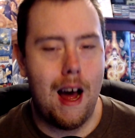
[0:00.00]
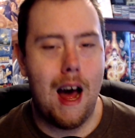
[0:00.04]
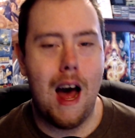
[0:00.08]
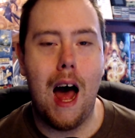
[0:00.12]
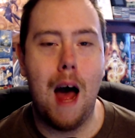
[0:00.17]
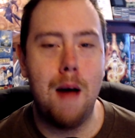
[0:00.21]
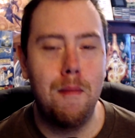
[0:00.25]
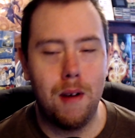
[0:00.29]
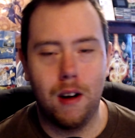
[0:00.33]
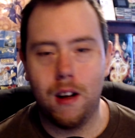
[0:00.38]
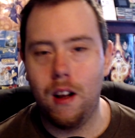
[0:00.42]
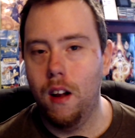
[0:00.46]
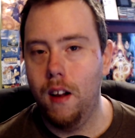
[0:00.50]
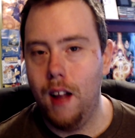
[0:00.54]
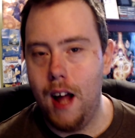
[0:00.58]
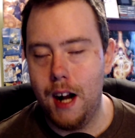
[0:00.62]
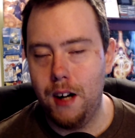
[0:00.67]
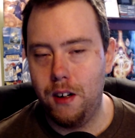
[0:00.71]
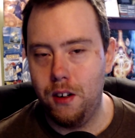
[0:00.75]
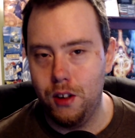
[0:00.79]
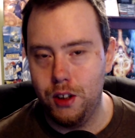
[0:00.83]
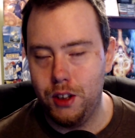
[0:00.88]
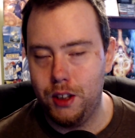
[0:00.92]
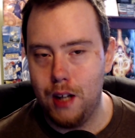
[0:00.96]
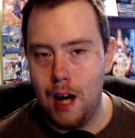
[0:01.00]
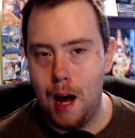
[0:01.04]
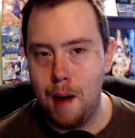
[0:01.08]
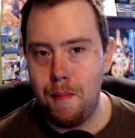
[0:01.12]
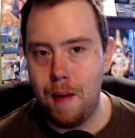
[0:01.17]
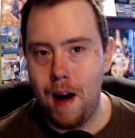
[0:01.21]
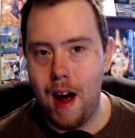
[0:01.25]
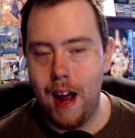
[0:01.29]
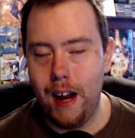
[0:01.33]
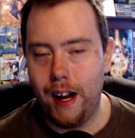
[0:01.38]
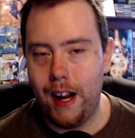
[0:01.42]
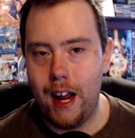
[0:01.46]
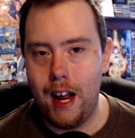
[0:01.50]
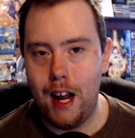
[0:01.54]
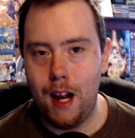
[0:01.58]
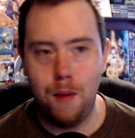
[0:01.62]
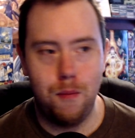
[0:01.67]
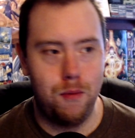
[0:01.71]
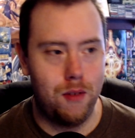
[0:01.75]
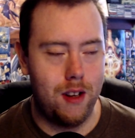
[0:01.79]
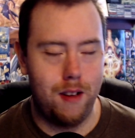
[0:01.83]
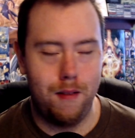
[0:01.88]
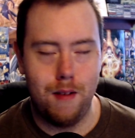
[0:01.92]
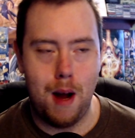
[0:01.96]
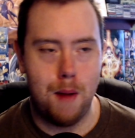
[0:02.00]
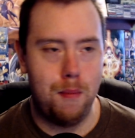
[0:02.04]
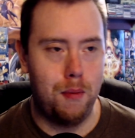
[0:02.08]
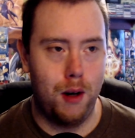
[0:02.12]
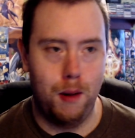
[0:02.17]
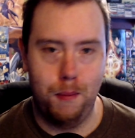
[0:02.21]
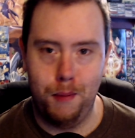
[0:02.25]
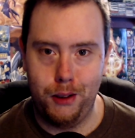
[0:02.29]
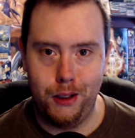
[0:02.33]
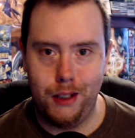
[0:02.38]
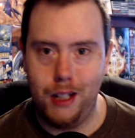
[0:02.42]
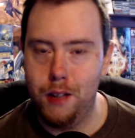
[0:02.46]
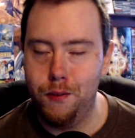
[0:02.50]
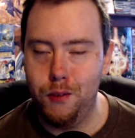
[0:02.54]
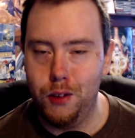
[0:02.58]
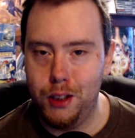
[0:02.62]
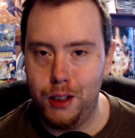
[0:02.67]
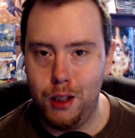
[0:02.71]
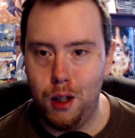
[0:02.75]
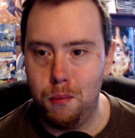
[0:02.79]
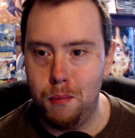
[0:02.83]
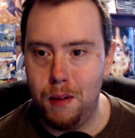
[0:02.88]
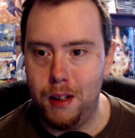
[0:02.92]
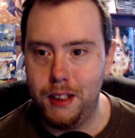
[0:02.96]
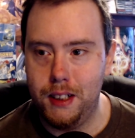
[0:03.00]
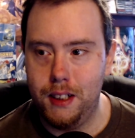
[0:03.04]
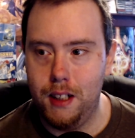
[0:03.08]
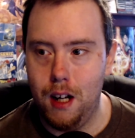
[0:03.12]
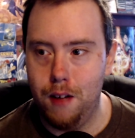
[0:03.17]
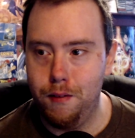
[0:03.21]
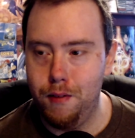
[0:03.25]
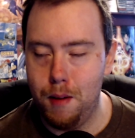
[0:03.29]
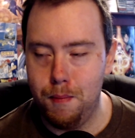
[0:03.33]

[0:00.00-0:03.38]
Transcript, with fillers: I'm a collector, so I buy games and I pretty much never sell my stuff.